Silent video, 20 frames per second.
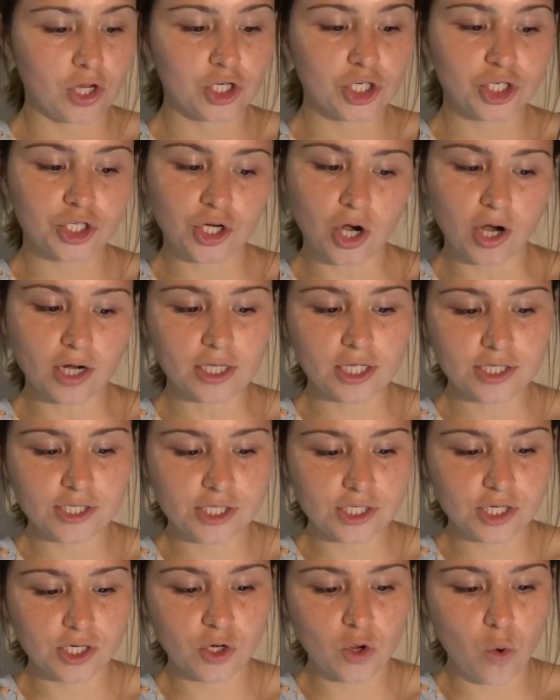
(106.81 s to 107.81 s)
Charlotte
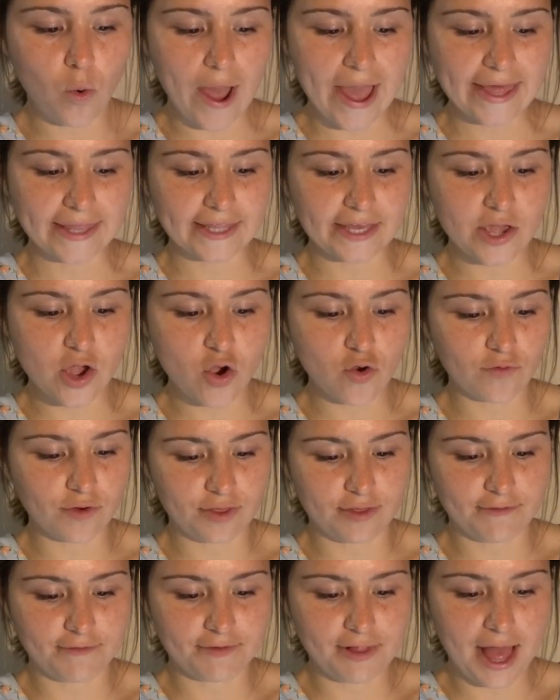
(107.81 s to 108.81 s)
stood quietly over
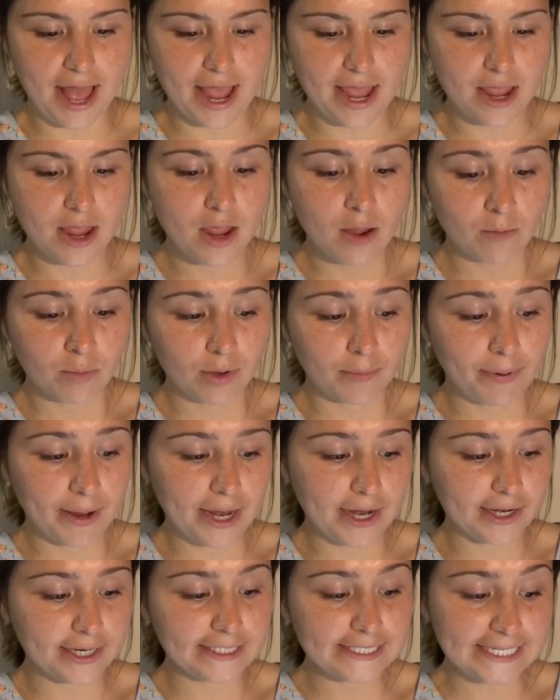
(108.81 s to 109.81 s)
the fly,
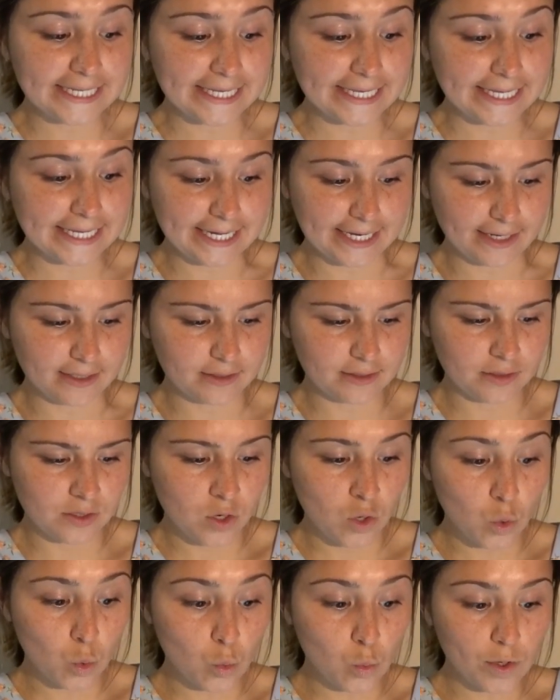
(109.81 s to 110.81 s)
preparing to eat it.
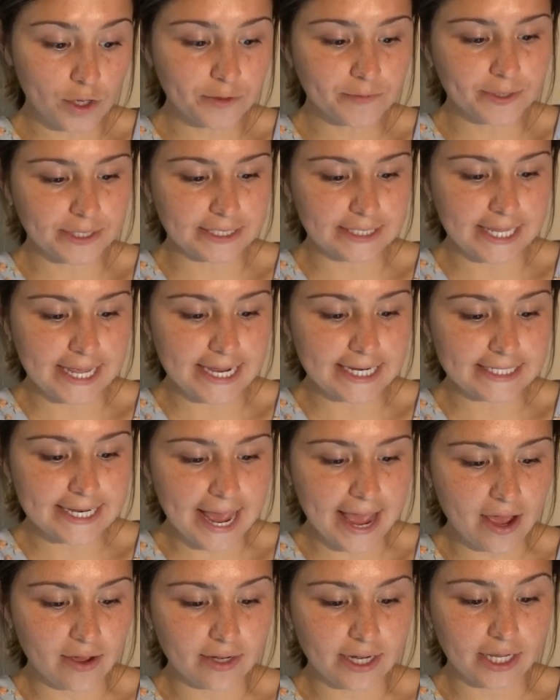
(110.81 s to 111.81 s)
Wilbur lay
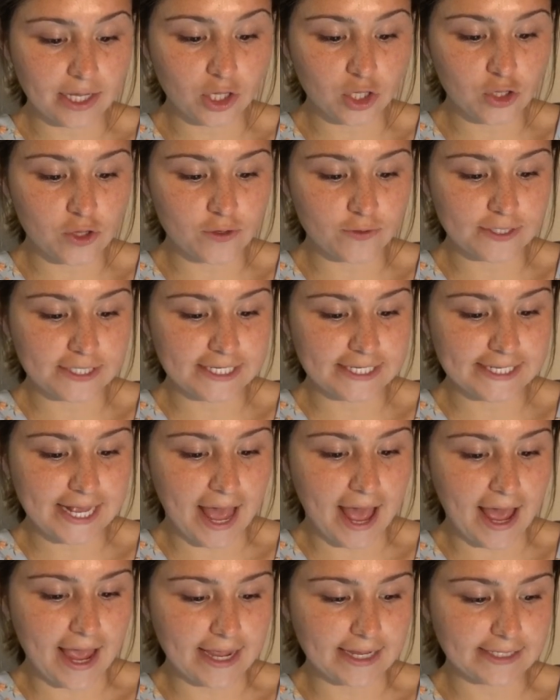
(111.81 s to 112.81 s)
down and closed his
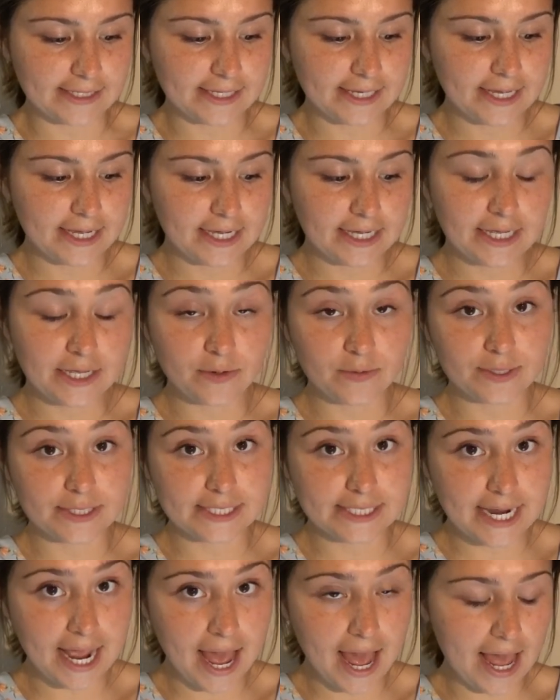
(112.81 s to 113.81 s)
eyes. He
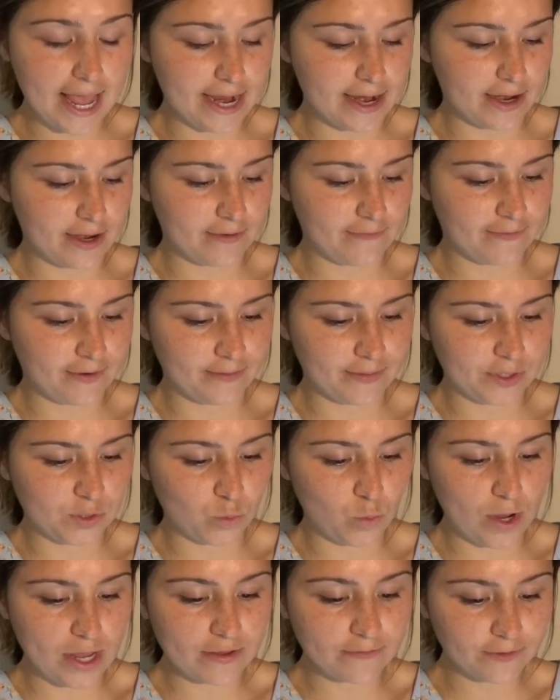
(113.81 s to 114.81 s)
was tired from his
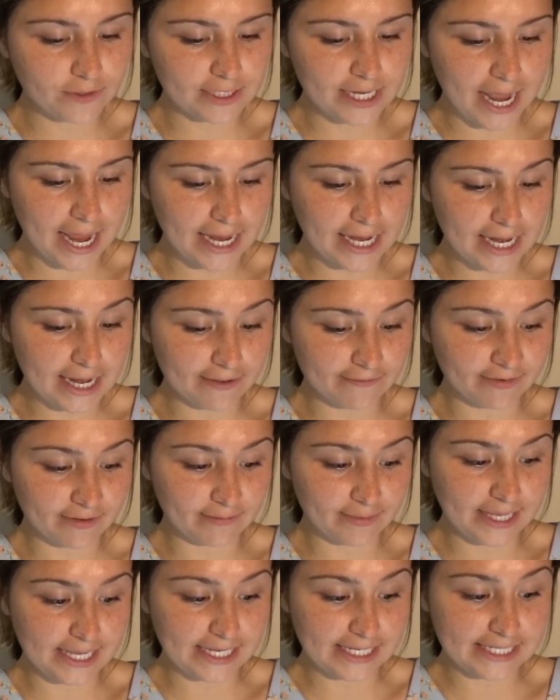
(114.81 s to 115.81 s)
wakeful night and
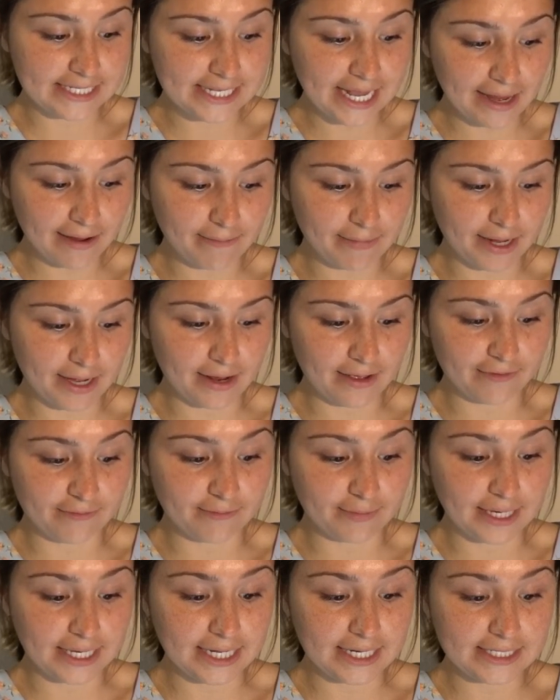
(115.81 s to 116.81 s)
from the excitement of
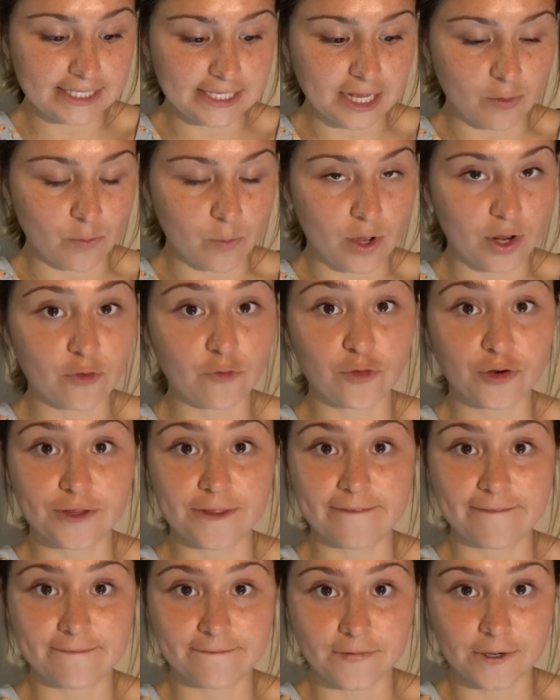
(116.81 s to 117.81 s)
meeting someone for
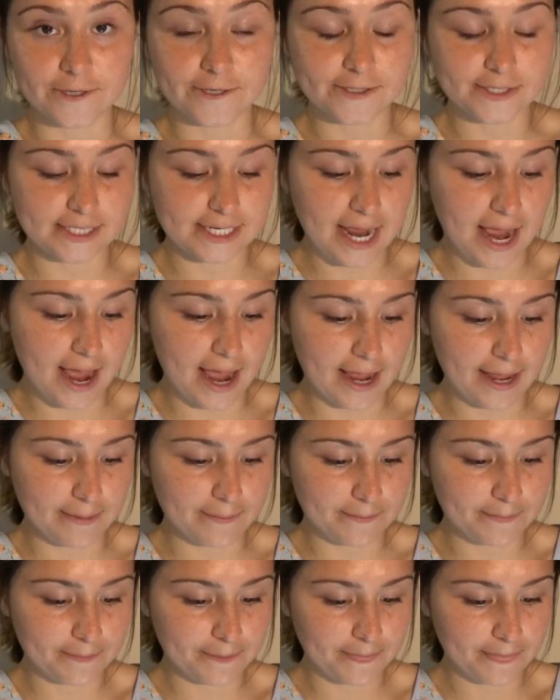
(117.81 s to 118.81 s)
the first time.